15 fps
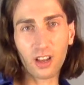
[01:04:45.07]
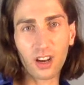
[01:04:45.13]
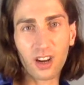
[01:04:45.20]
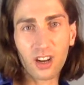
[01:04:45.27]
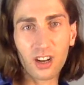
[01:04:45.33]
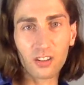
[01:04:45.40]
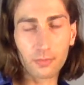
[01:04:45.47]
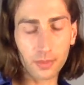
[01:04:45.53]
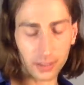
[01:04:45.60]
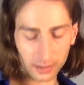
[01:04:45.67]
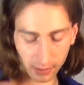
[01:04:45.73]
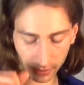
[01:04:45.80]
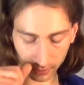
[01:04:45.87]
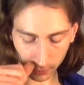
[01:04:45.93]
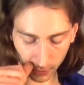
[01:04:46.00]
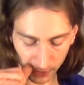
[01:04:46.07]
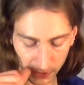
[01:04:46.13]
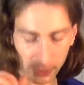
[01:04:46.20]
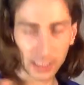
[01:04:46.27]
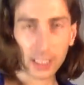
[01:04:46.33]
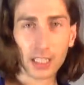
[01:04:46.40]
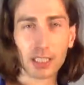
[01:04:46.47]
off, because I thought
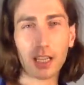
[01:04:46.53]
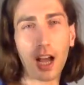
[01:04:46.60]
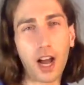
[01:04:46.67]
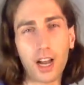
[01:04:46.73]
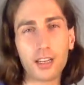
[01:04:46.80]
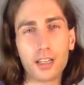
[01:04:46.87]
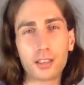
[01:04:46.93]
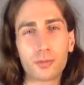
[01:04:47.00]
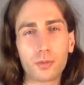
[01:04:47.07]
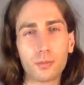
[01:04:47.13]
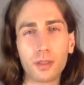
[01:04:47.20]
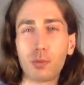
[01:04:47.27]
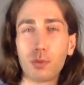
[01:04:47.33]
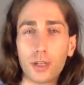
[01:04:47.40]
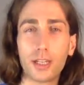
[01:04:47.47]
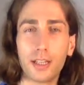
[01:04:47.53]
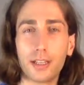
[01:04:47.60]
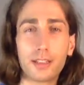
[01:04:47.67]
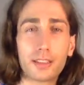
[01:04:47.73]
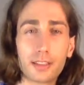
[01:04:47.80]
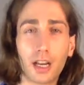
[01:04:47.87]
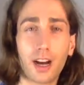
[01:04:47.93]
the eyelets would be
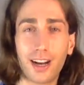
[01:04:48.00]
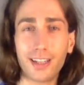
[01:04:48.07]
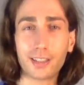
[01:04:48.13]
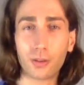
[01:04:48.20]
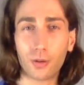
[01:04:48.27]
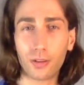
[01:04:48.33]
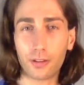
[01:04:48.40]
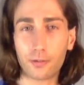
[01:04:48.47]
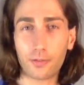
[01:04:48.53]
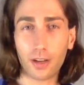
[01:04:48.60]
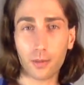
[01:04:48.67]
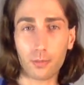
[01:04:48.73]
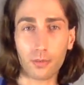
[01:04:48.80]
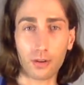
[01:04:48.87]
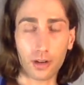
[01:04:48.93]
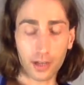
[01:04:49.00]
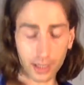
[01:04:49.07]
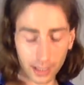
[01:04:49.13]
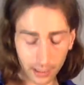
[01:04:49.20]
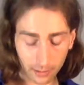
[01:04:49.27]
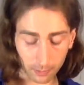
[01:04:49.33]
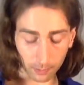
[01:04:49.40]
really tight on the
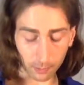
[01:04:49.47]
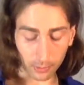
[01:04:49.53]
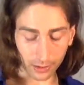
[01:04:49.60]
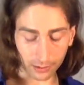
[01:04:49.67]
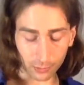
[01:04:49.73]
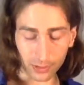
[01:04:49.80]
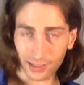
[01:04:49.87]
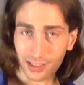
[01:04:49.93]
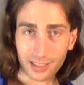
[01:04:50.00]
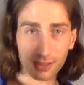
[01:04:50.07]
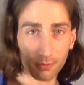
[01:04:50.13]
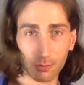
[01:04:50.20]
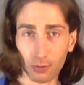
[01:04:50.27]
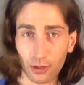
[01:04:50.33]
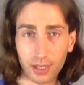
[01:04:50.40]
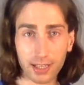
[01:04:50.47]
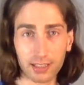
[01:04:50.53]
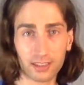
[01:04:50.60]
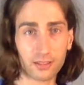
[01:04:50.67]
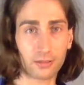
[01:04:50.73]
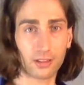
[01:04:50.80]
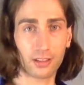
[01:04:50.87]
fabric. But with this
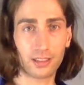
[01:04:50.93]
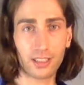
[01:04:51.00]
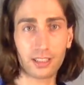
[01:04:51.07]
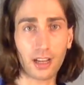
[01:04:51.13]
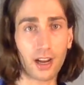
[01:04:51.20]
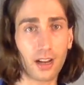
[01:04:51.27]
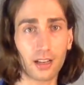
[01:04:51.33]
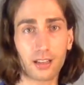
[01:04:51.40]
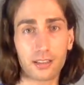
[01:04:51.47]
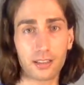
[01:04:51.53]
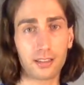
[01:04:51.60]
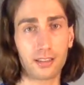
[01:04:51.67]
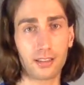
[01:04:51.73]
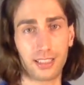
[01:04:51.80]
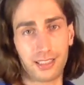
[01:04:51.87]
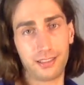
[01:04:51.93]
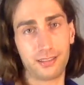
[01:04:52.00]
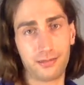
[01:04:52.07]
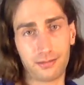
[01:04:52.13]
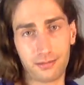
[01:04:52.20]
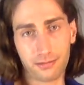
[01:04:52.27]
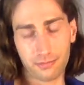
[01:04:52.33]
press or these eyelets, it
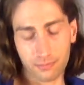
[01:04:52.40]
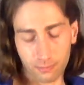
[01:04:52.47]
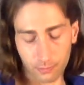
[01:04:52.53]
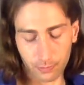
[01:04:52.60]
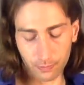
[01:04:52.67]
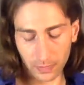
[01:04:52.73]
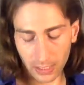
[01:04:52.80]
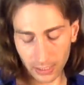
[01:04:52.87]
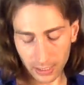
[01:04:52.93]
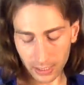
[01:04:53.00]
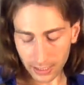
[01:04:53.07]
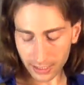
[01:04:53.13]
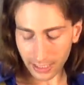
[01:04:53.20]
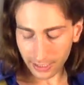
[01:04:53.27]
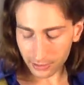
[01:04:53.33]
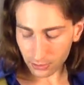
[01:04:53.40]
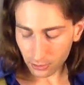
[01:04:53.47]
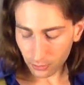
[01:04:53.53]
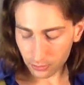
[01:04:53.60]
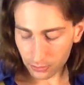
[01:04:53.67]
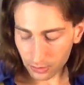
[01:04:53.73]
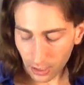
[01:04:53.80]
didn't get
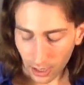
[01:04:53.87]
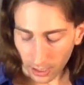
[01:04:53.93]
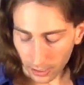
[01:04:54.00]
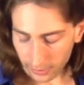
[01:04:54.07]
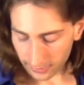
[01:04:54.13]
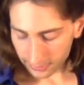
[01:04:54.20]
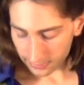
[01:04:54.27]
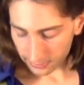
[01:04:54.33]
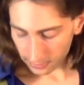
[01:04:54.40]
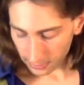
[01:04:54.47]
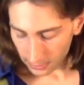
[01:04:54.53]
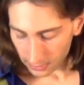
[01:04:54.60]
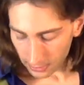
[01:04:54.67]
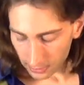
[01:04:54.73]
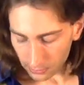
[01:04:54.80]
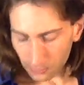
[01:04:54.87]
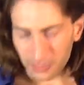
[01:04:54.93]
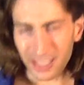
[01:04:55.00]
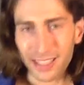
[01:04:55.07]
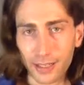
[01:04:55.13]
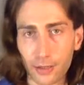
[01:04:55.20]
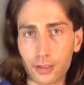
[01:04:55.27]
so tight. So I'm a
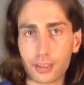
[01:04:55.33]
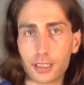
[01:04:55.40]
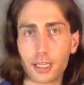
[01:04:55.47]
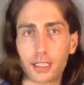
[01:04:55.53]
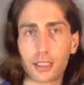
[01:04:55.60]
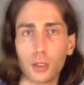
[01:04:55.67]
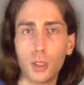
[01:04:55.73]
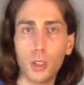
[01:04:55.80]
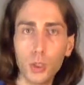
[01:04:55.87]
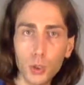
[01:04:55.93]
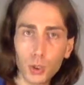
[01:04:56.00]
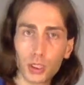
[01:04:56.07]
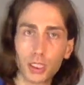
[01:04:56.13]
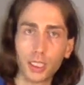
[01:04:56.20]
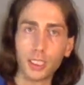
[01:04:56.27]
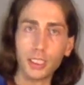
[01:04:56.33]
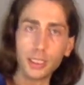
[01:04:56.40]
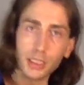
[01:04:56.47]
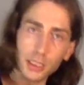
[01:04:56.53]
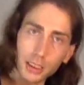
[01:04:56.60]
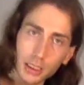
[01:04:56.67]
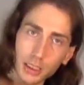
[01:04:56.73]
little scared to lose the
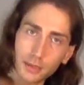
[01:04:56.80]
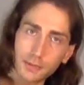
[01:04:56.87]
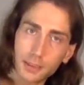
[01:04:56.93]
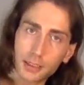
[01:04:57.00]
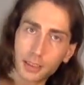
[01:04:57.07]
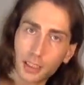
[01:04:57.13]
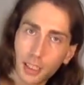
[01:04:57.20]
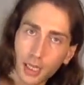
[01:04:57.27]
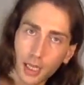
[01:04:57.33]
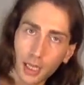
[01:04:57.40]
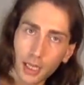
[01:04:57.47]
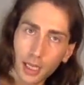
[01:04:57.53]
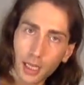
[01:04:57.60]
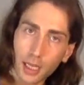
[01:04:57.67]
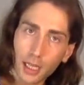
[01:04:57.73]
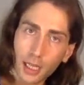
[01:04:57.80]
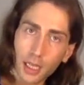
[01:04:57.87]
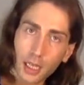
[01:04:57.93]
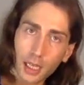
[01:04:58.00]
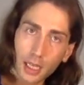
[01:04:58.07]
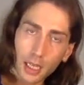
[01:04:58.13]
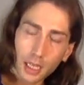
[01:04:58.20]
leaves.
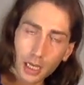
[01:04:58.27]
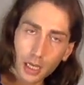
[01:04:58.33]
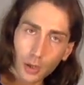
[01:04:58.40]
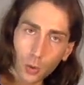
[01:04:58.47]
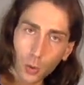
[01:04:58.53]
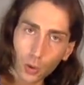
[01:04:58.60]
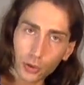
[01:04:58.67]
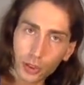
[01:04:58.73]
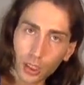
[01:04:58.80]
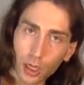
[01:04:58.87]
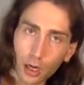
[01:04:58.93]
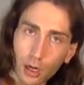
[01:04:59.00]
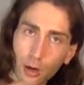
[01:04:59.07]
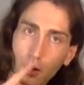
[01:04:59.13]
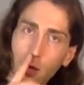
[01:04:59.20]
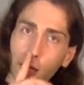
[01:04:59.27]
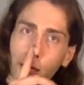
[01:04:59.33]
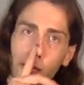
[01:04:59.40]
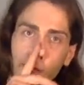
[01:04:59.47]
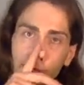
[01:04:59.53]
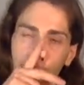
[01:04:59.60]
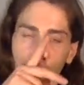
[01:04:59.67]
Also, I just